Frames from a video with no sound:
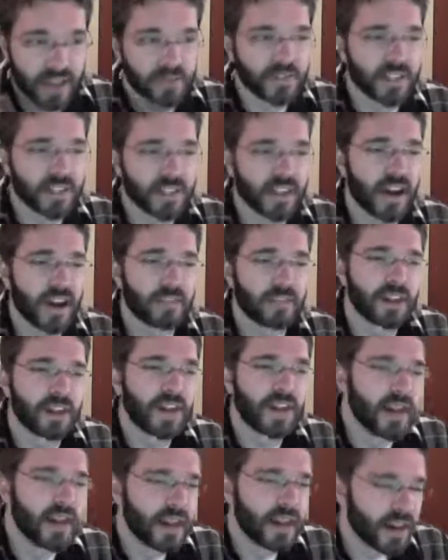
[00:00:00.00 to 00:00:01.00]
stuff.
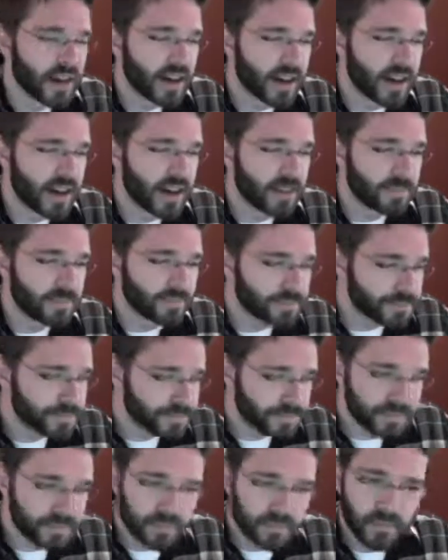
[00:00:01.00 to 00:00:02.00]
Uh,
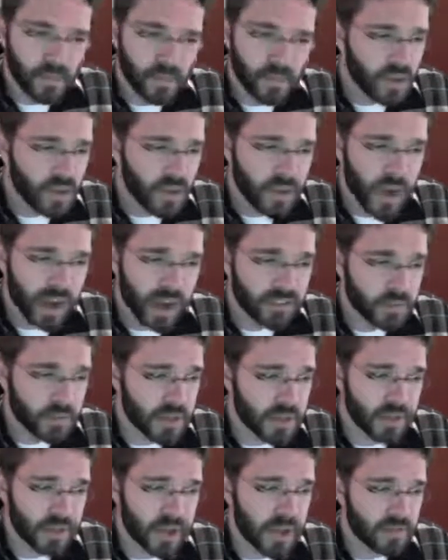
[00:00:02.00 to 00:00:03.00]
you have to
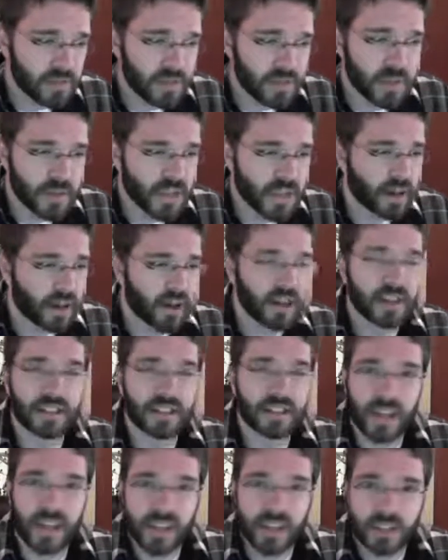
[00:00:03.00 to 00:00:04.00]
be creative to be an
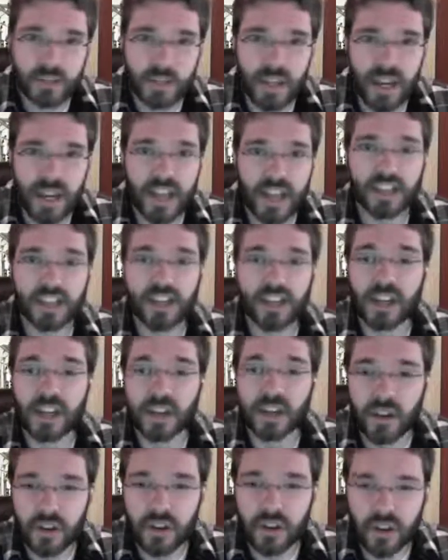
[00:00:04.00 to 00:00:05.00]
architect, to be an
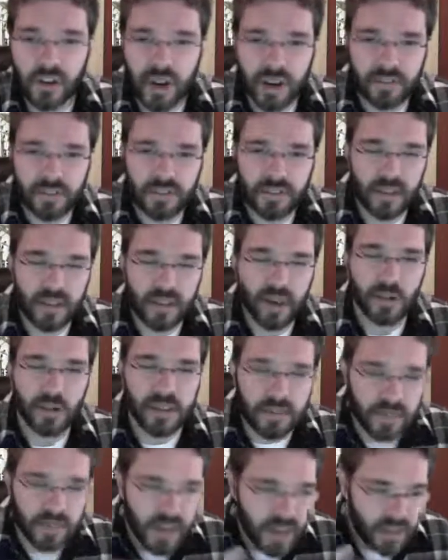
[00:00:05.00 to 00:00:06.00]
engineer. You have to
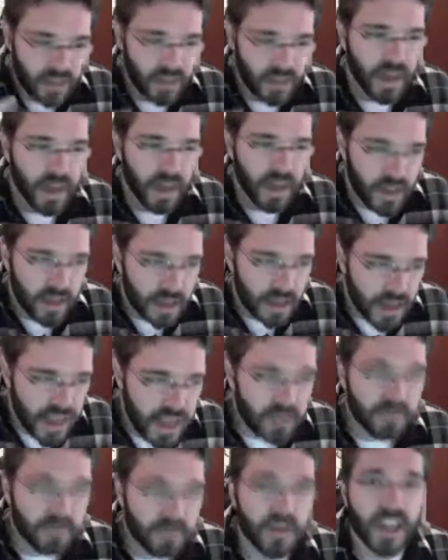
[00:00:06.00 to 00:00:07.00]
cultivate
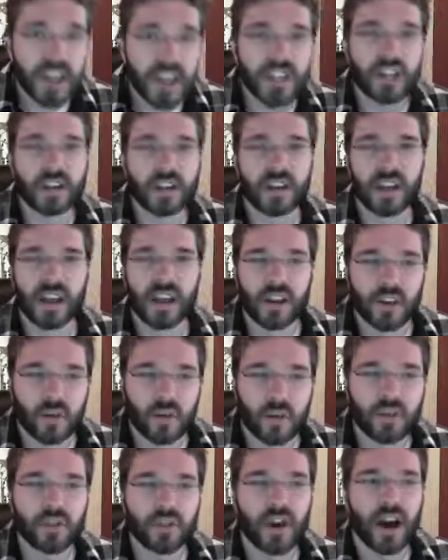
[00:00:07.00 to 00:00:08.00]
innovation and
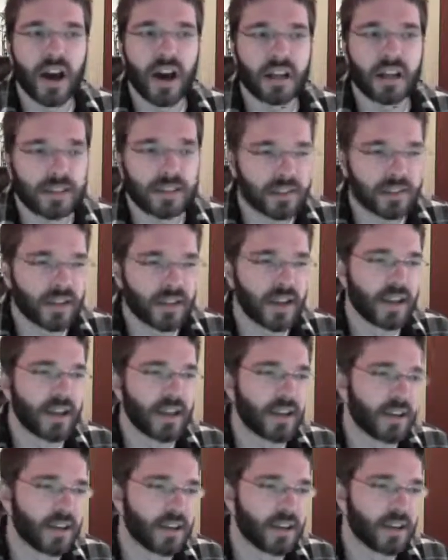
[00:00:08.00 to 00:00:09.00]
new thoughts
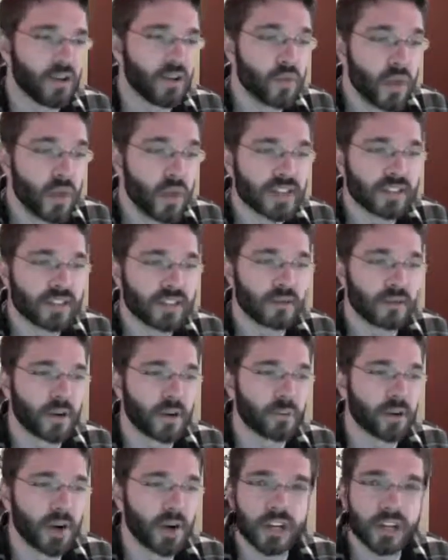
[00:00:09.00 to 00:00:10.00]
and uh, new ways of
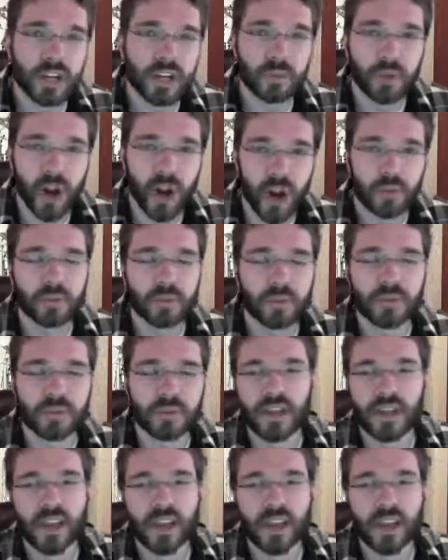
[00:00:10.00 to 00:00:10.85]
approaching problems.